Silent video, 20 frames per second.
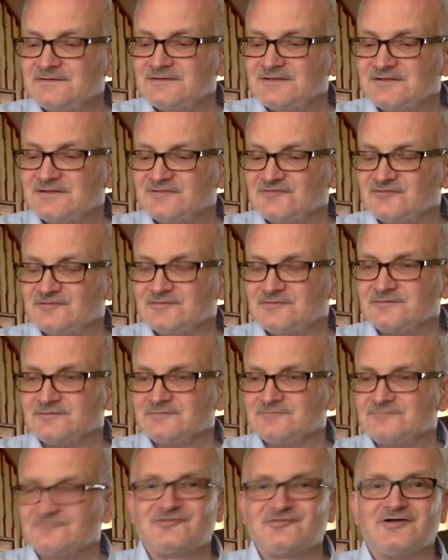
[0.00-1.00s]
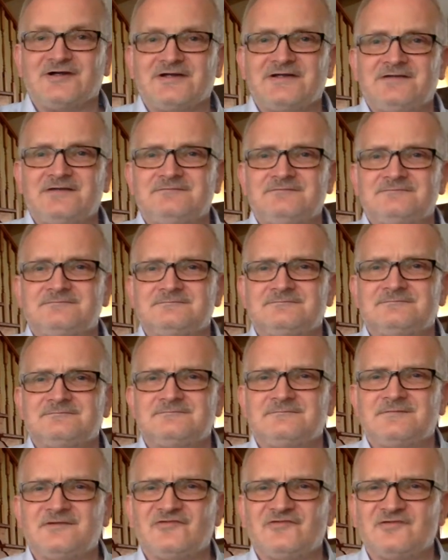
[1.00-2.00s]
shall try and
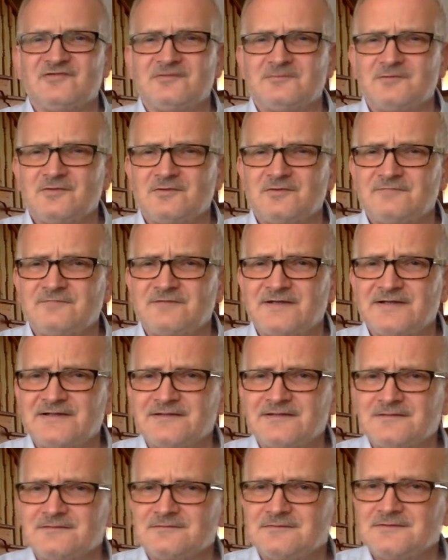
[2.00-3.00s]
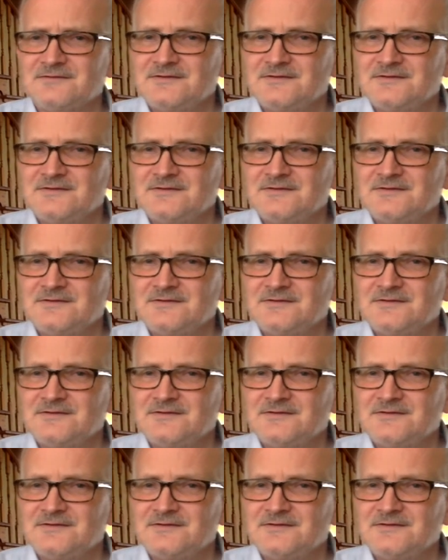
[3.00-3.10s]
listen to more vinyl,